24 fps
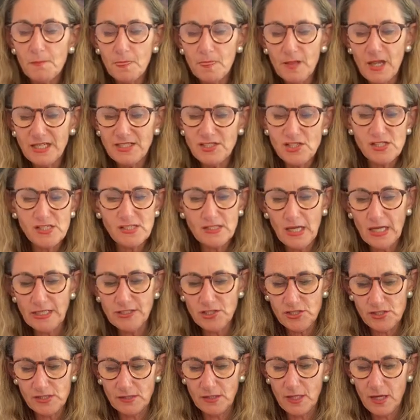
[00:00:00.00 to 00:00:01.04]
I just, I
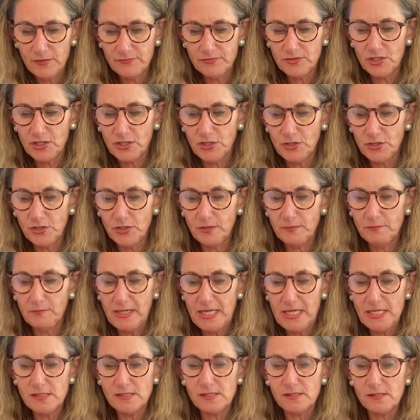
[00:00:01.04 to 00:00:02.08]
just love to cook
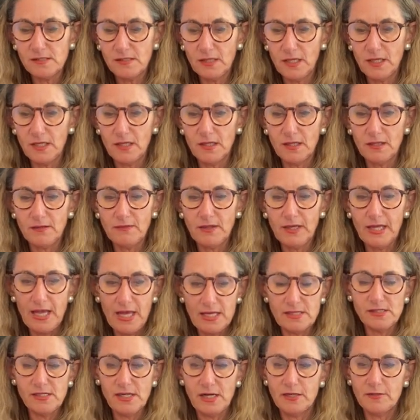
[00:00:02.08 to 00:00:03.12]
meats in the
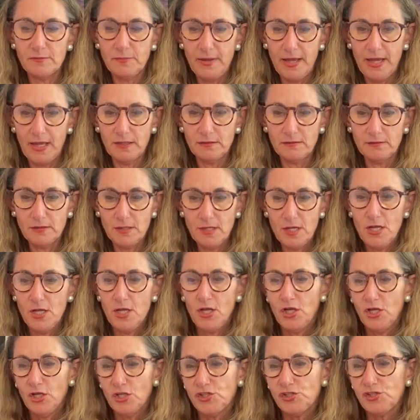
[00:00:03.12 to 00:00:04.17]
cast iron pan.
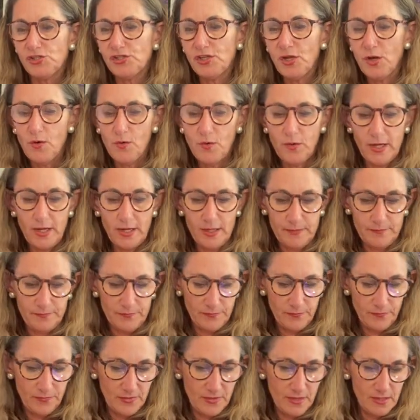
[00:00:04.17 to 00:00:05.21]
So
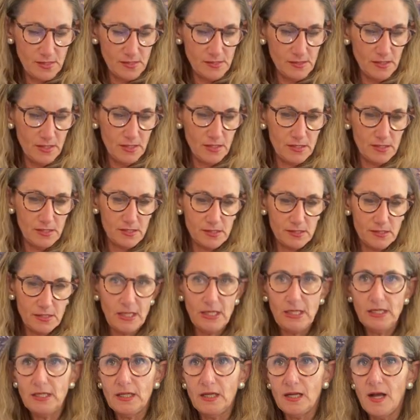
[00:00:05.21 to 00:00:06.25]
um, this is
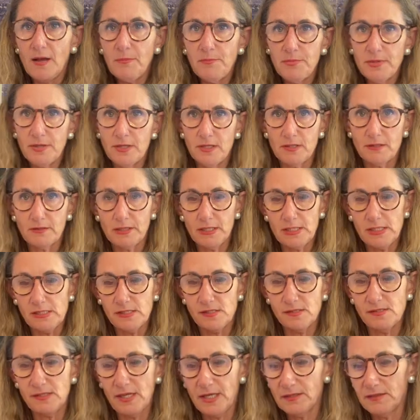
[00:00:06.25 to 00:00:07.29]
heating up. I'm gonna
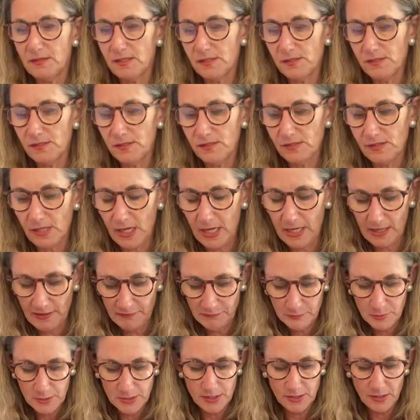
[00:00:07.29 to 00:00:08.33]
set this aside.
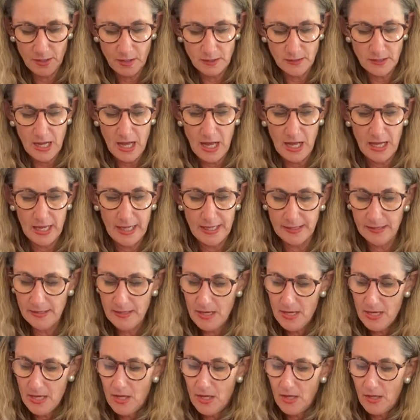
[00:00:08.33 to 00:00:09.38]
I've put it on high.
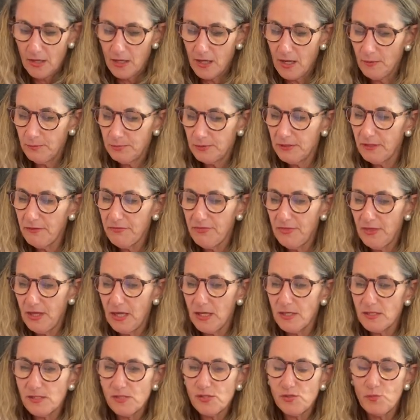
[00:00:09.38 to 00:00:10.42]
Couple of
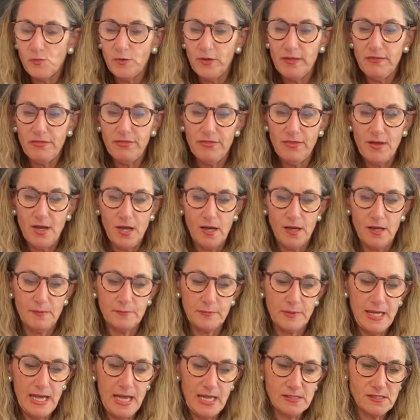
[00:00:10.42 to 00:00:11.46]
things with
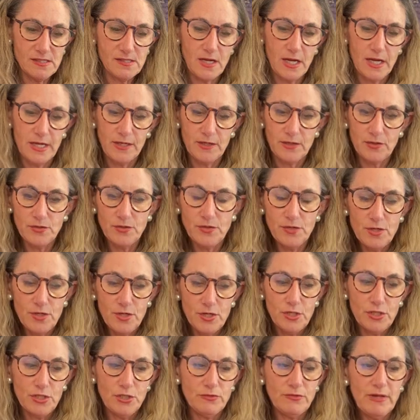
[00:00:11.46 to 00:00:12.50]
um, cast iron.
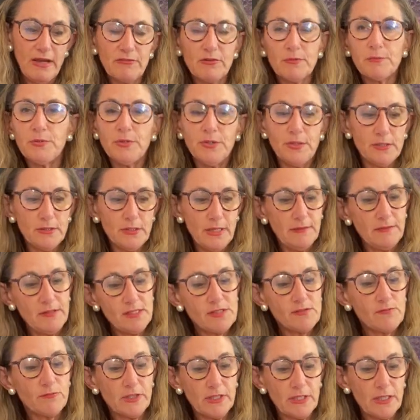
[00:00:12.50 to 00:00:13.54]
You never put, and
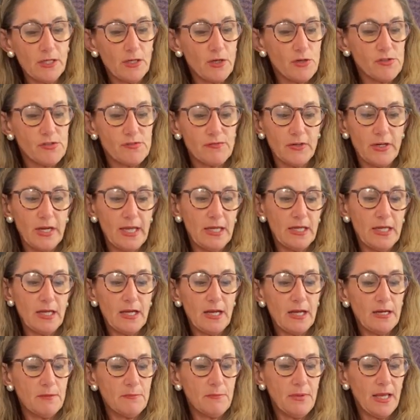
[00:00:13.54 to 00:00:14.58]
this really goes for any
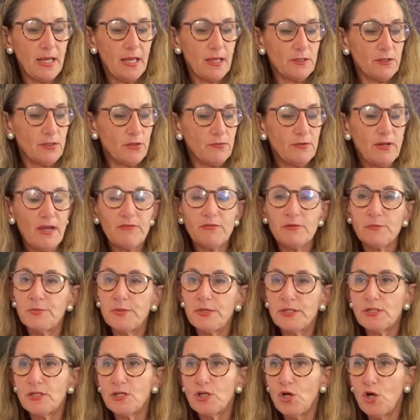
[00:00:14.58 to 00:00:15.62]
kind of pan, you never
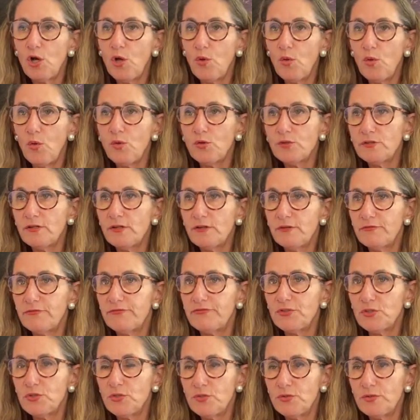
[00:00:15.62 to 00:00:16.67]
put cold
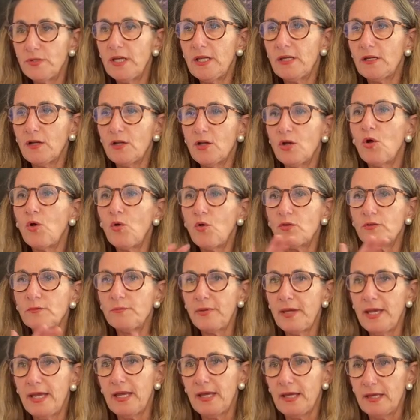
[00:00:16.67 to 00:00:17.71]
food in a cold
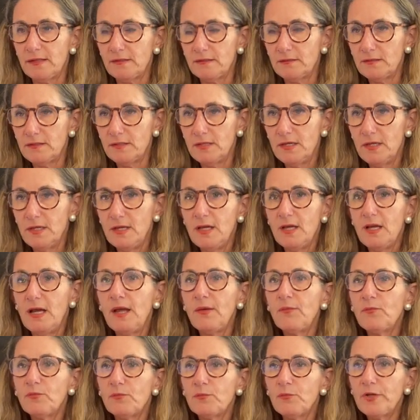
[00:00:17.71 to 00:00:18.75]
pan,
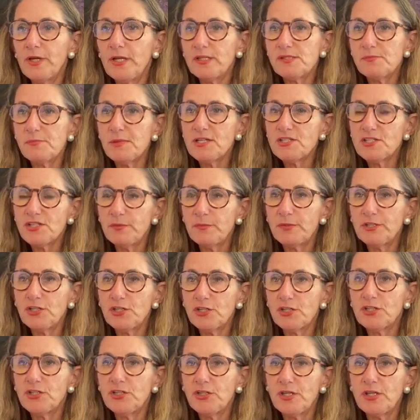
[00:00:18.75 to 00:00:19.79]
I'm, especially when
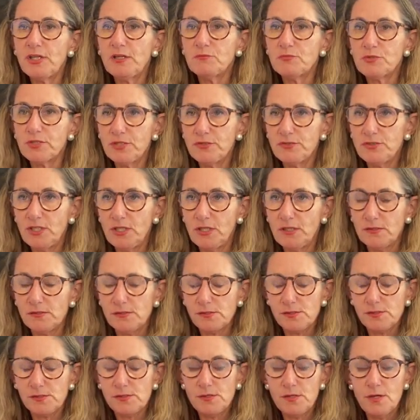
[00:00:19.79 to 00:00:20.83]
you're cooking
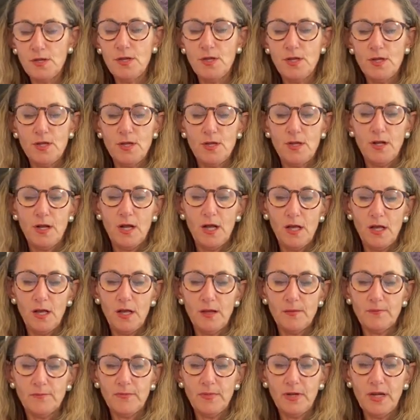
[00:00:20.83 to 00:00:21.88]
proteins.
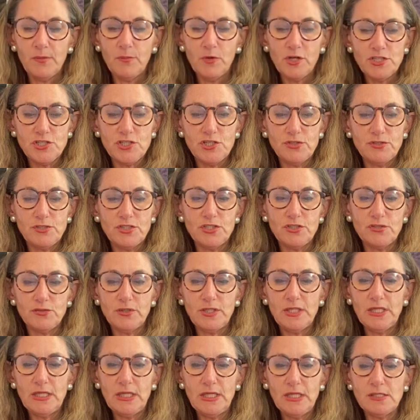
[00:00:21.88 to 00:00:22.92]
Um, I want you to
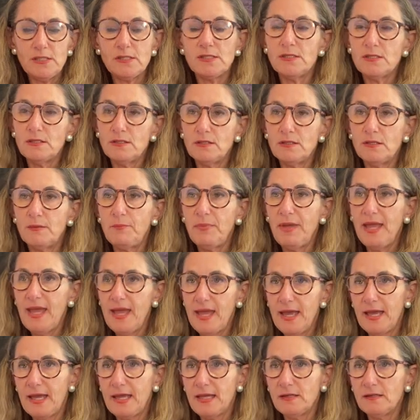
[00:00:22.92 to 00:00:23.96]
heat the
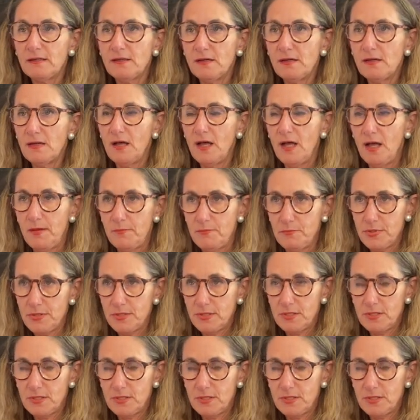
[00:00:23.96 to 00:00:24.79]
pan up